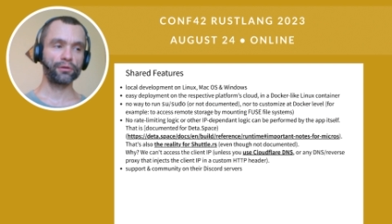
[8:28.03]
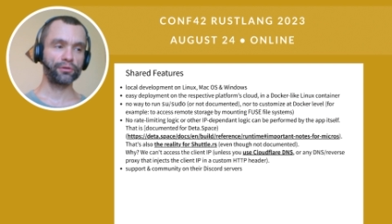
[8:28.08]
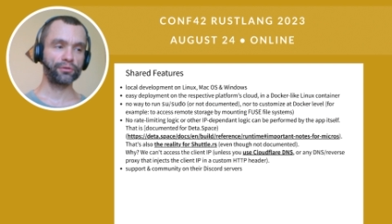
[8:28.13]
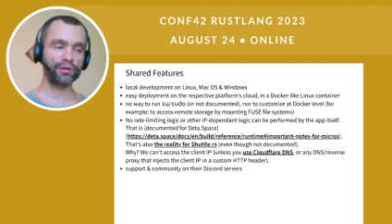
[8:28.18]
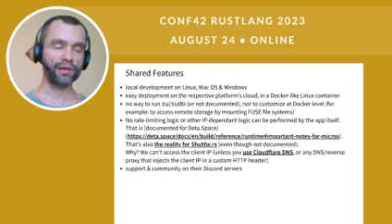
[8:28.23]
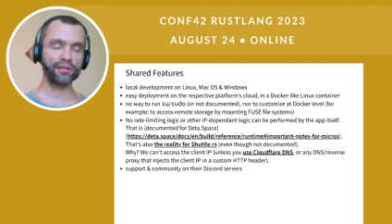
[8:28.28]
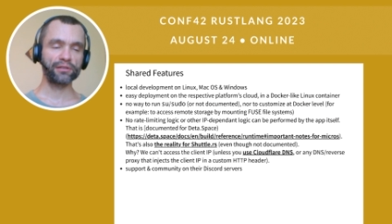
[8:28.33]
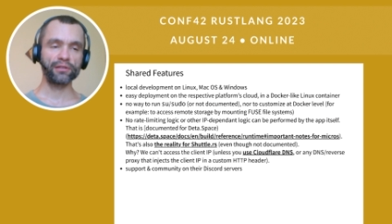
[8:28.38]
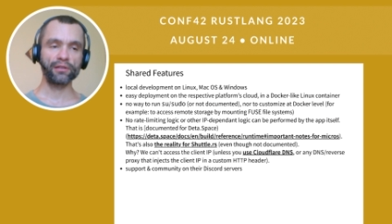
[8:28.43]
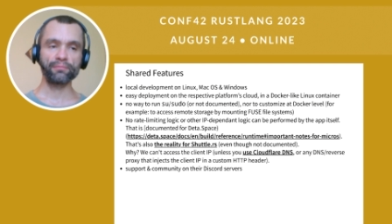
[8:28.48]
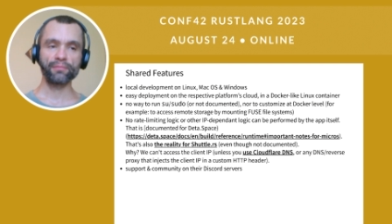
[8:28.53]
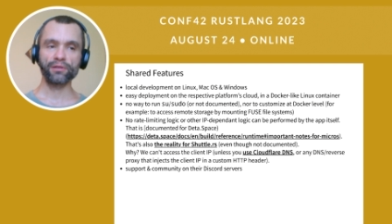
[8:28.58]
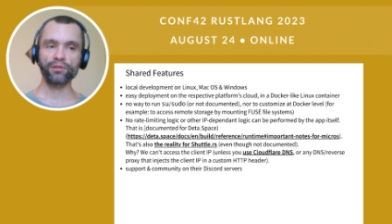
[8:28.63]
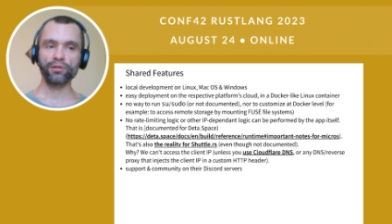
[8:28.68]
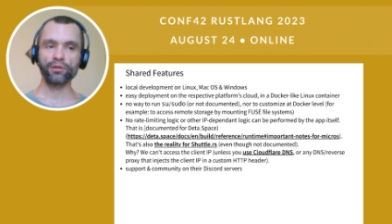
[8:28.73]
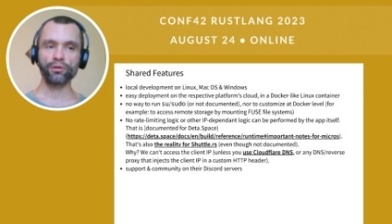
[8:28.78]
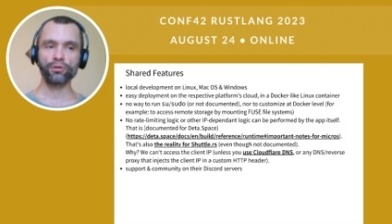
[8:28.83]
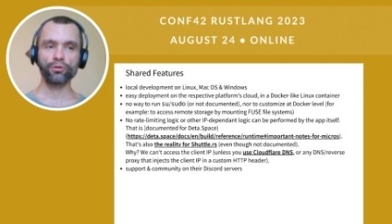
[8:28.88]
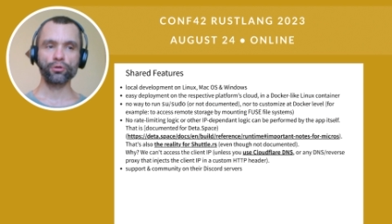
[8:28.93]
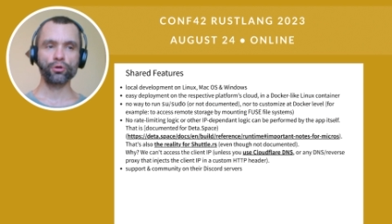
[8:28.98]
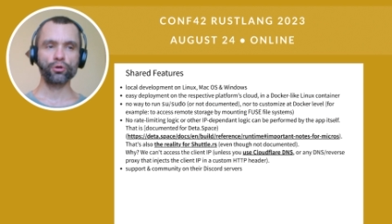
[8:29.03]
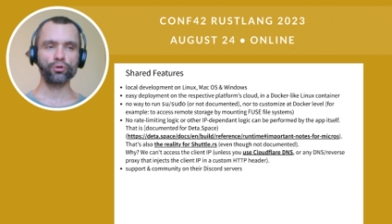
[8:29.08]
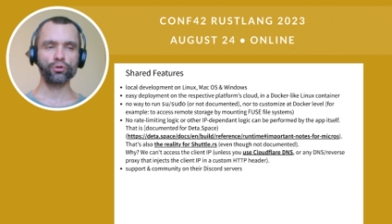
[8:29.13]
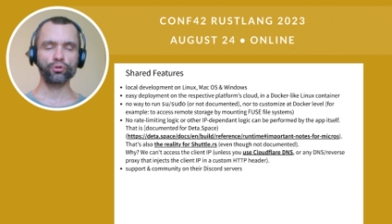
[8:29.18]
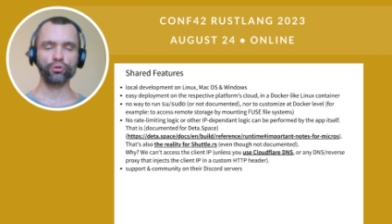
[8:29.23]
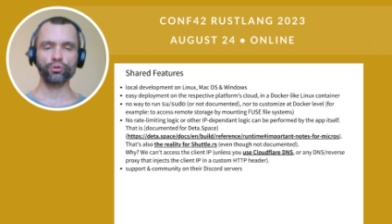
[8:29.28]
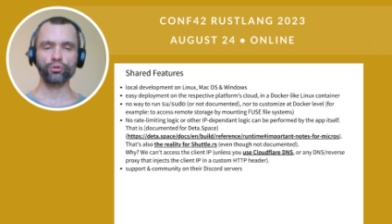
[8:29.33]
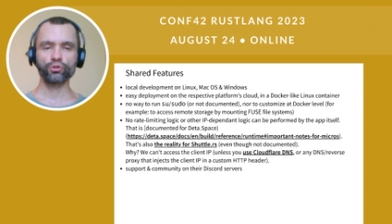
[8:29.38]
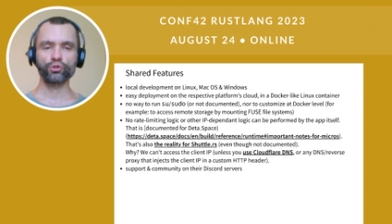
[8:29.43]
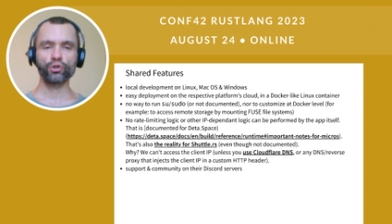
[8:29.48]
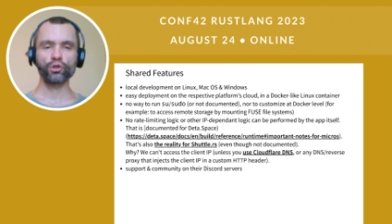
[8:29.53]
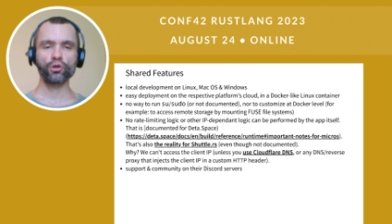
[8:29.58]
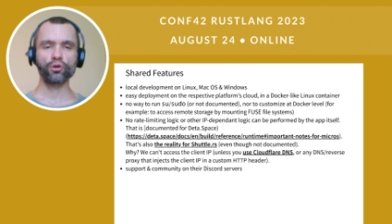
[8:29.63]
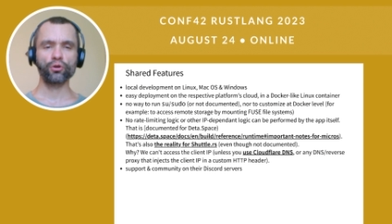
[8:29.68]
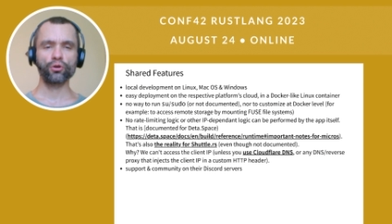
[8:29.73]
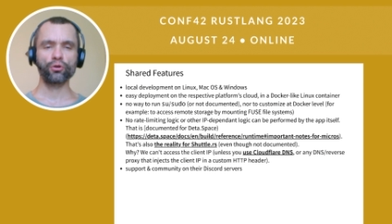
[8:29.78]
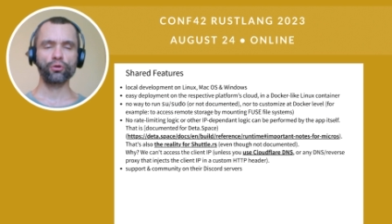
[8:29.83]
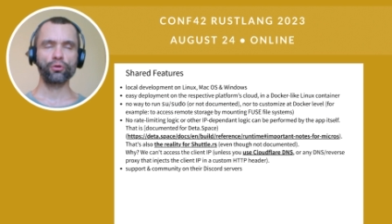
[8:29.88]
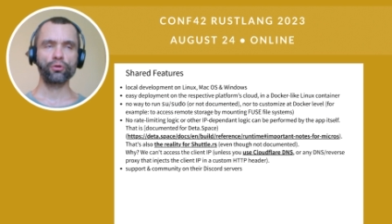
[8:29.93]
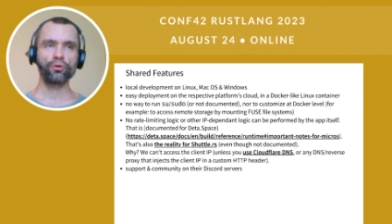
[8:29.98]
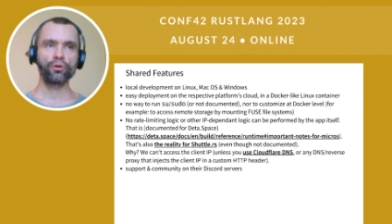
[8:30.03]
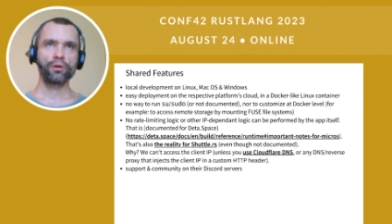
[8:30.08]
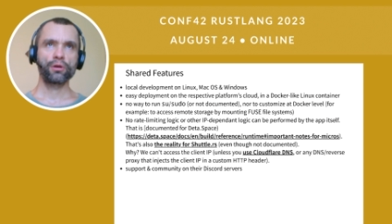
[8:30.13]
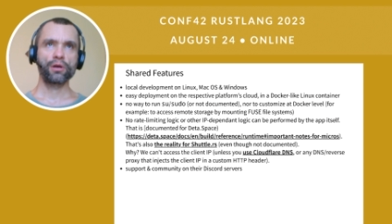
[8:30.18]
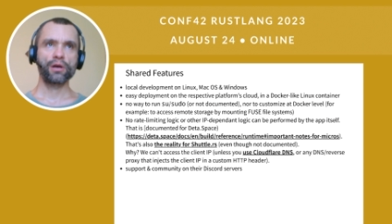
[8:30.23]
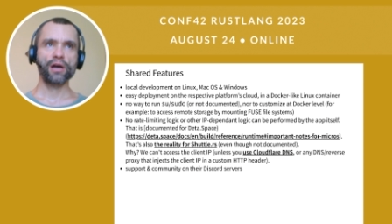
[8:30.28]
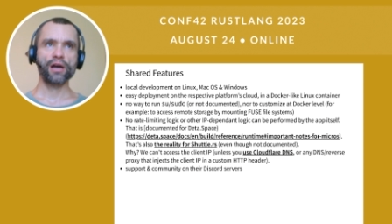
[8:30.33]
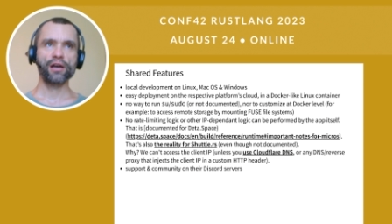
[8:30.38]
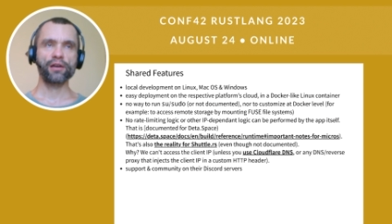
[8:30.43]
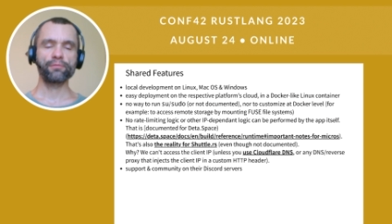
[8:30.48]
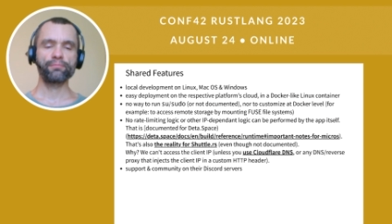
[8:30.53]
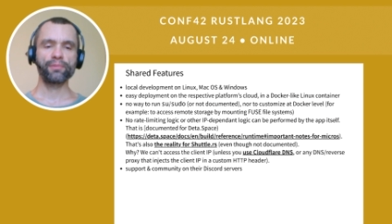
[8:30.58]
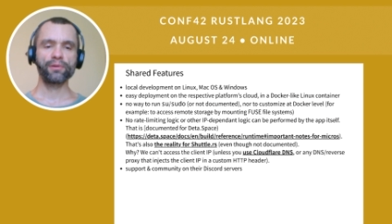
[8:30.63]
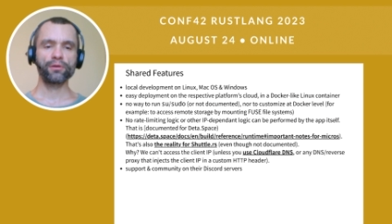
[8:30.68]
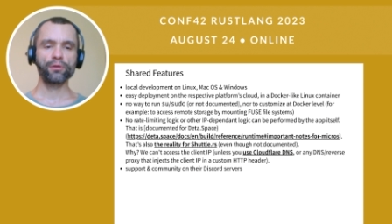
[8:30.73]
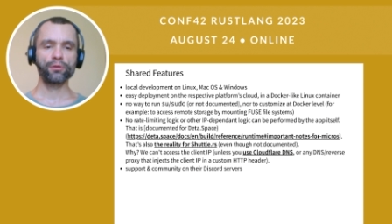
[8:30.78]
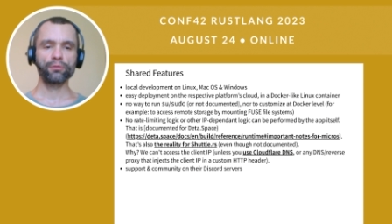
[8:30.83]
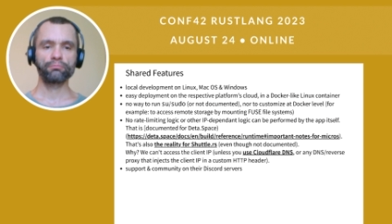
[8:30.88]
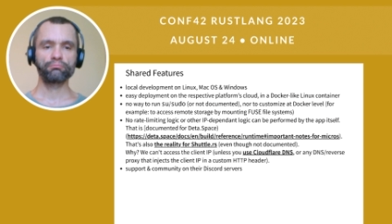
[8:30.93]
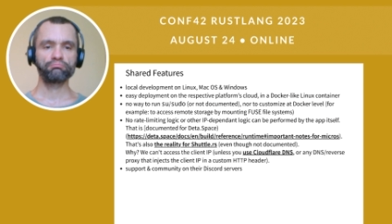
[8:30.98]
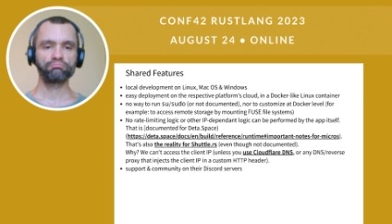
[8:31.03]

rate limiting, or geo I P